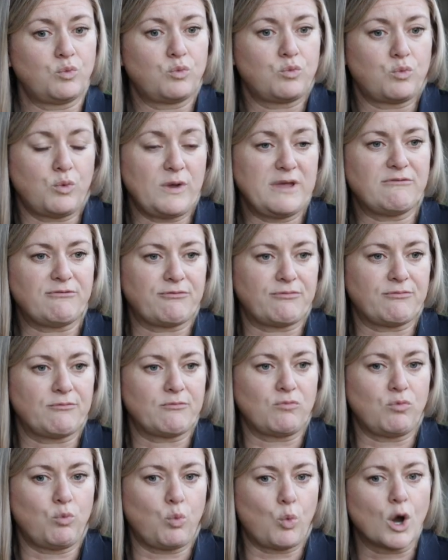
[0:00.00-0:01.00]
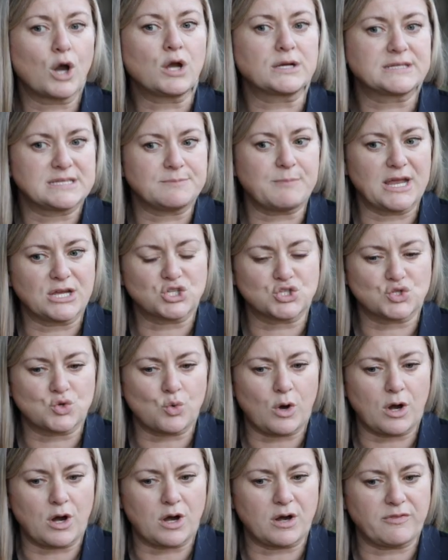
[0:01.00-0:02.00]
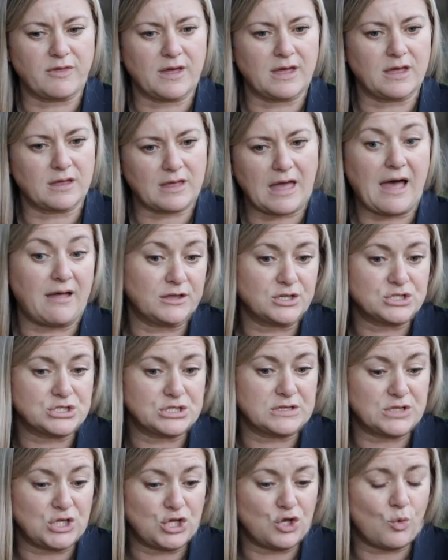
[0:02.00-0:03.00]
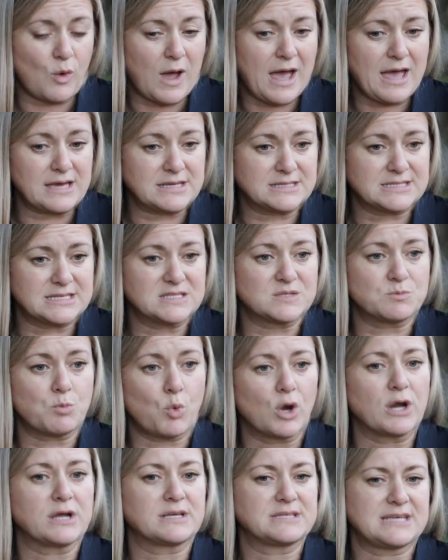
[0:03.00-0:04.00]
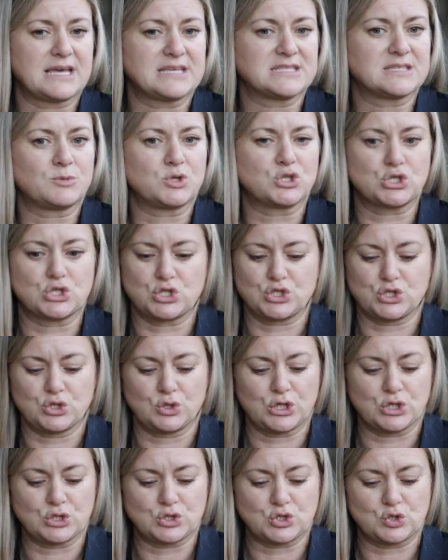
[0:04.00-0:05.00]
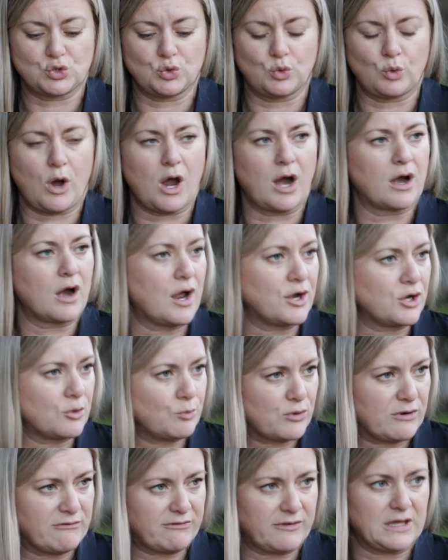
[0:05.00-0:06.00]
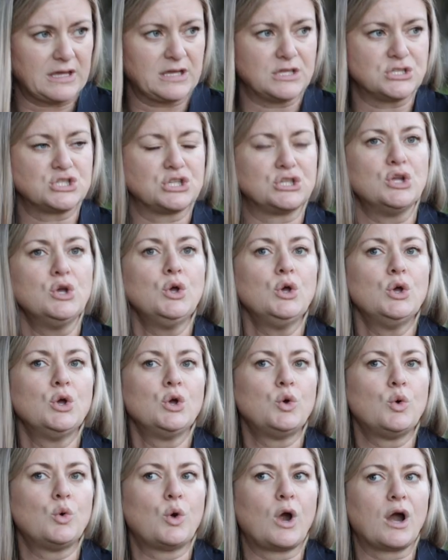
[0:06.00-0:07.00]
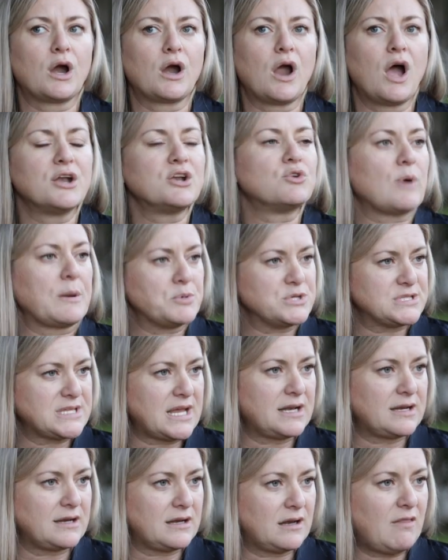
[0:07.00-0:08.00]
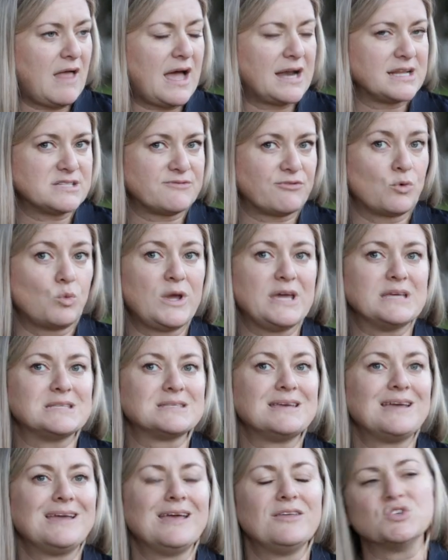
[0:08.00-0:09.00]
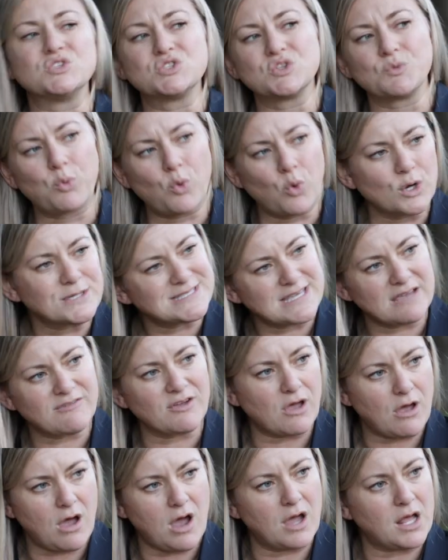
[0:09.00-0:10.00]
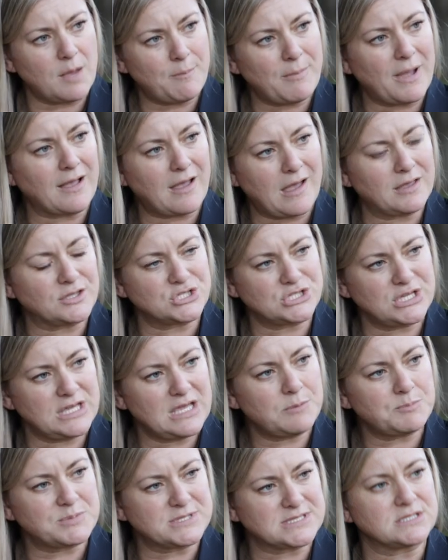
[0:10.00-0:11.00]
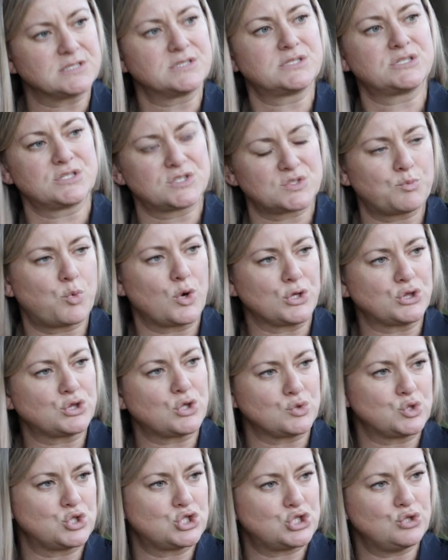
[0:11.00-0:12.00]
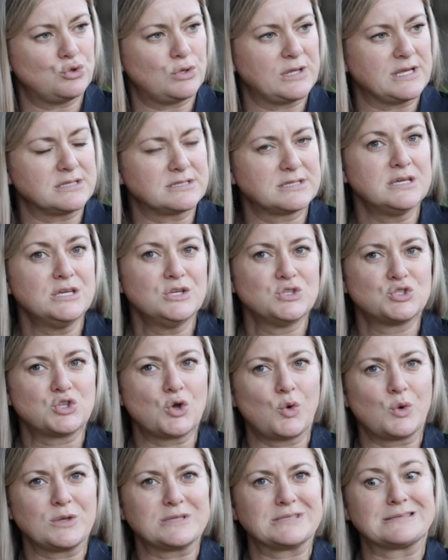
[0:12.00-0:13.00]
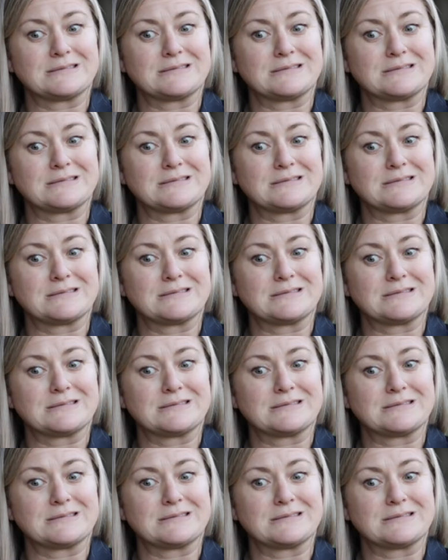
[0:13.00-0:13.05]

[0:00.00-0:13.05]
we've worked to make sure that college in the US is more accessible to students who are underprivileged and who are underrepresented in a lot of different ways. And the supports haven't caught up on college campuses to support those students. So